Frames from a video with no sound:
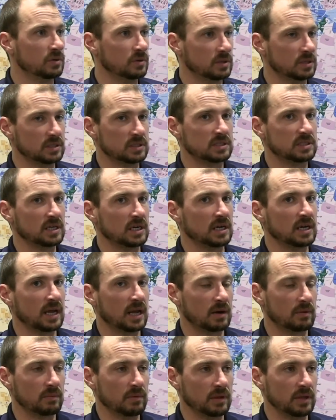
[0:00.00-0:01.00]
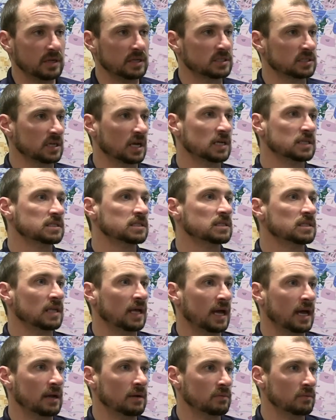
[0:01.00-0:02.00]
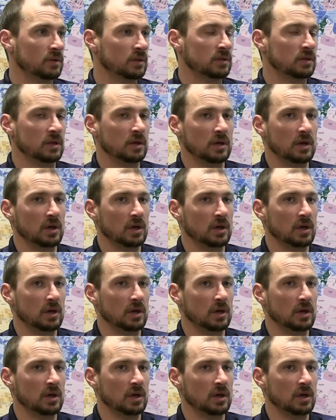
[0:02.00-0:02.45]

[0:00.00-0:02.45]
And sitting down and really discussing that with,